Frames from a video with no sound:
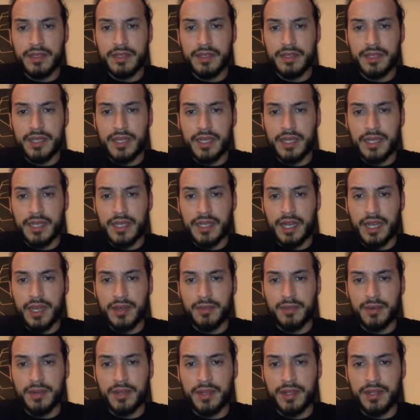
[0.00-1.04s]
hey,
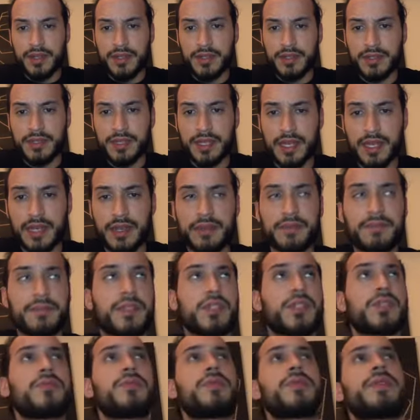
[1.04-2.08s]
Ibra. Yeah,
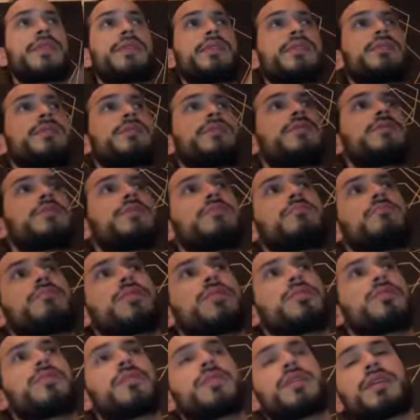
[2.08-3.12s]
Mystery is
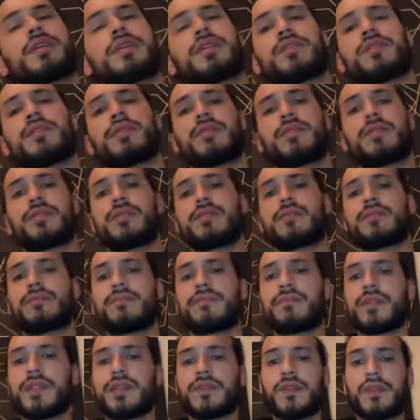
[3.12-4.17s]
literally in our
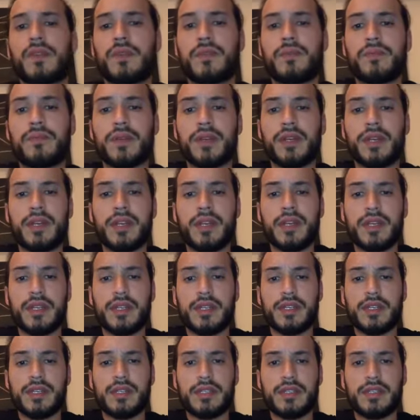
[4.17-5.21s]
living room.
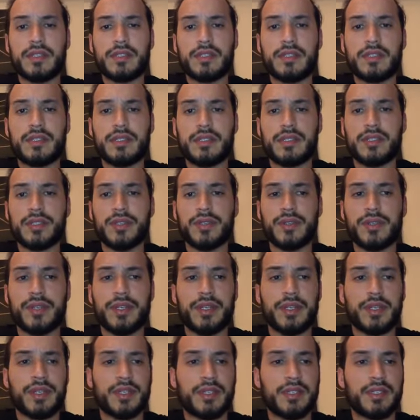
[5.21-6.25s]
He's
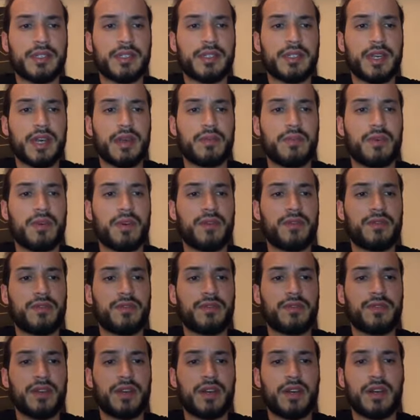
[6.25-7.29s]
enjoying his time off.
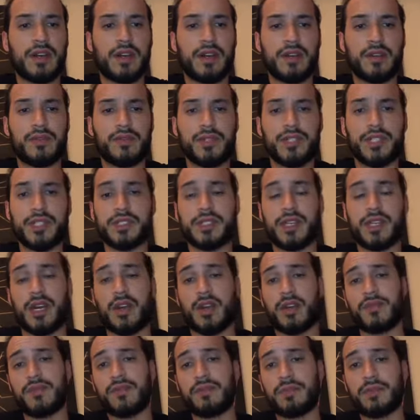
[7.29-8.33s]
We just got
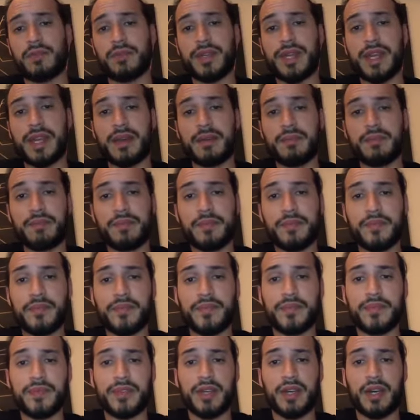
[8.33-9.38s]
off of boot camp.
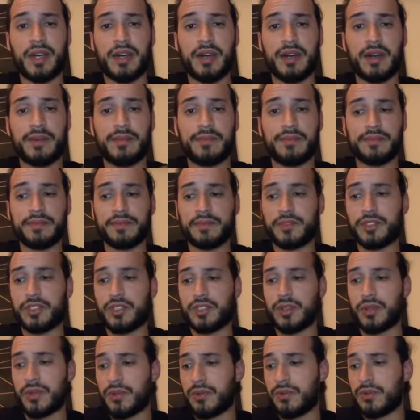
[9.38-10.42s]

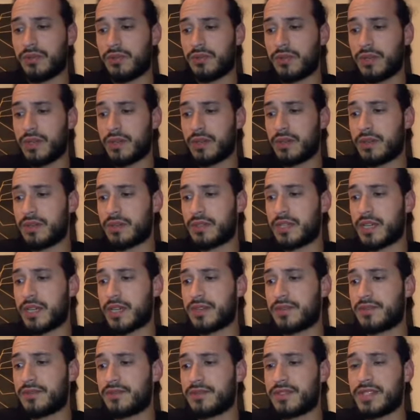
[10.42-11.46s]
So we're
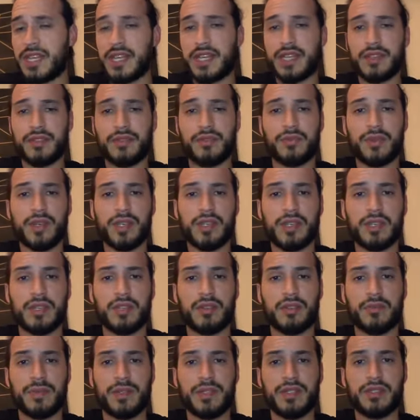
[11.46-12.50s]
kind of taking the week a
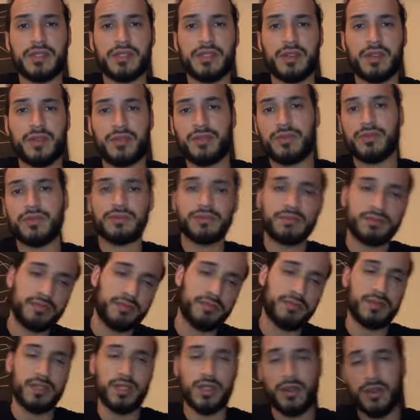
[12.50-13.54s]
little bit slow,
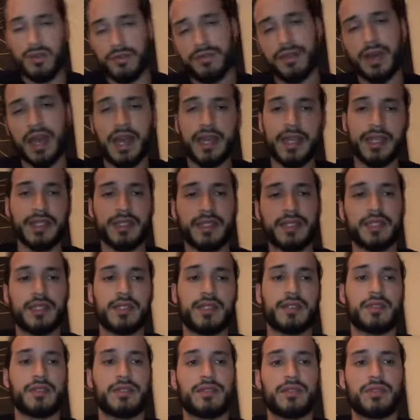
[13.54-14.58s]
going back into
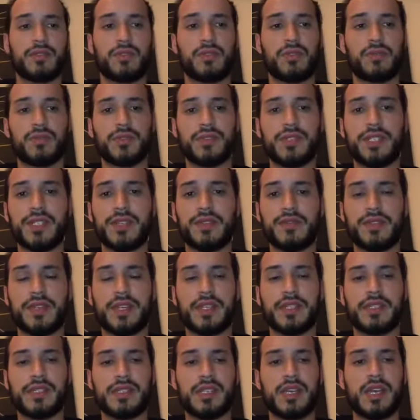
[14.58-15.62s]
the normalcy of
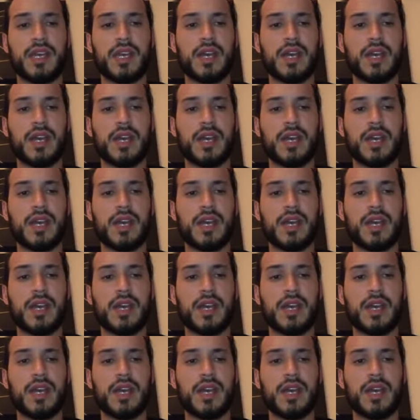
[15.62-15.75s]
things.